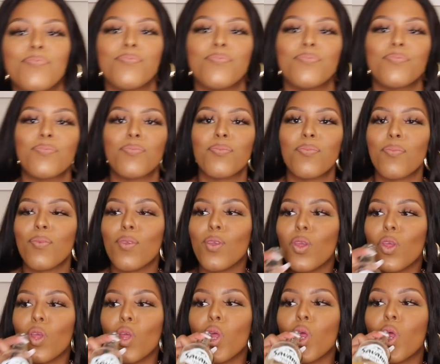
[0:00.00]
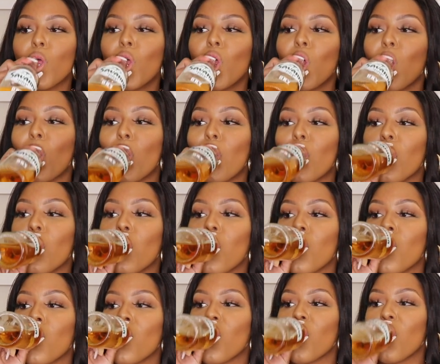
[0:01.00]

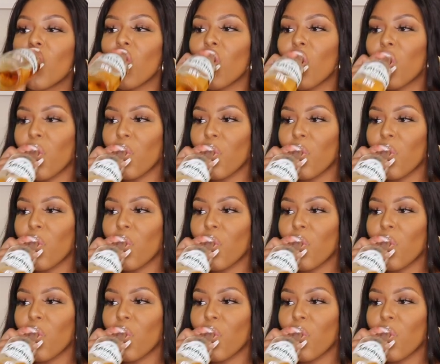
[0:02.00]
This person isn't speaking.